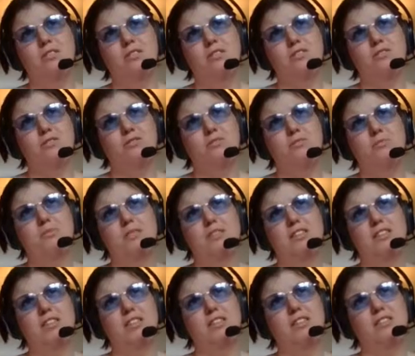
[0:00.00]
Is it sewing
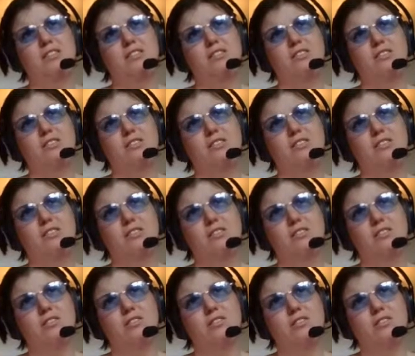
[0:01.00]

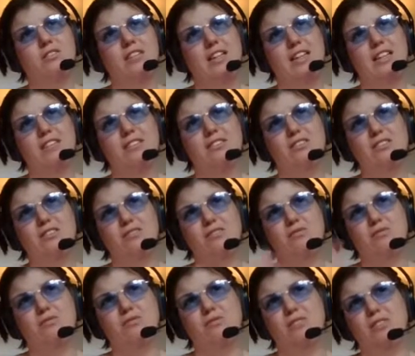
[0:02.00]
machines,
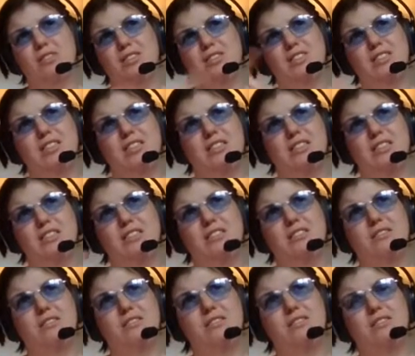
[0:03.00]
stencil and stitch
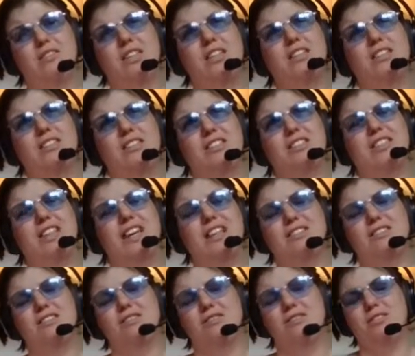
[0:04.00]
and
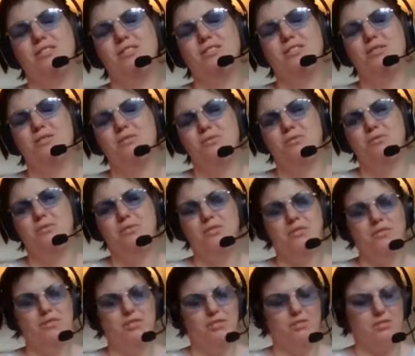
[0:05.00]
stencil it's called.
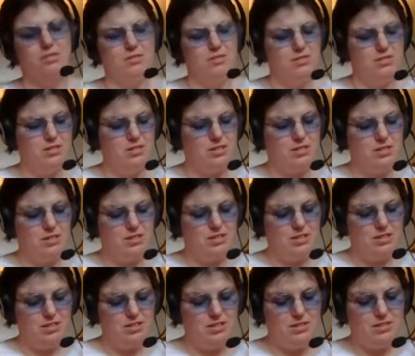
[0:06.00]
Yeah.
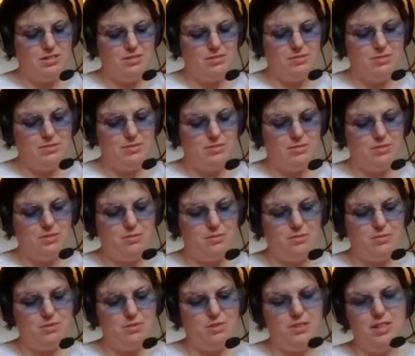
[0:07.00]
For the
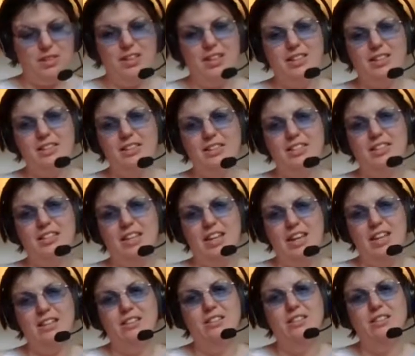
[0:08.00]
most, unless it's
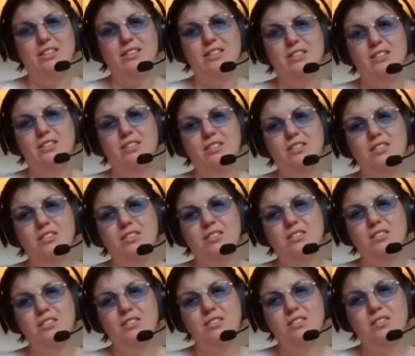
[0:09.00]

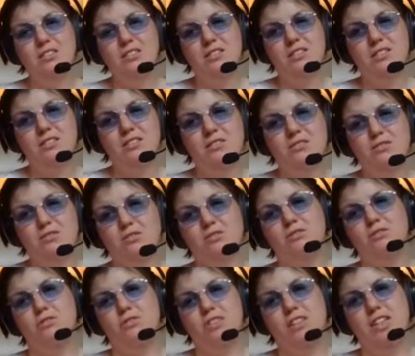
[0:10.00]
knitting or
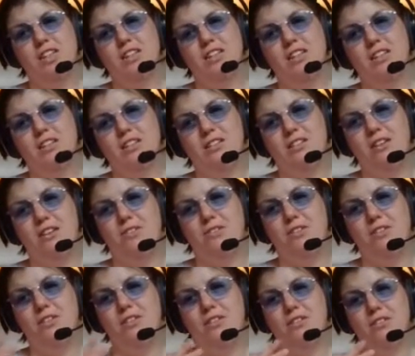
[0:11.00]
crochet,
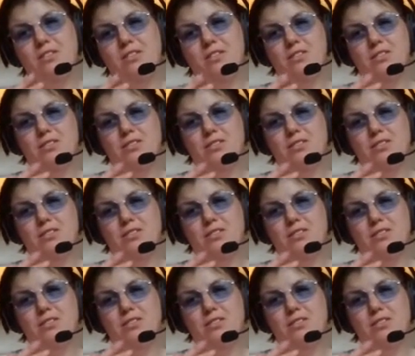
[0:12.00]
if you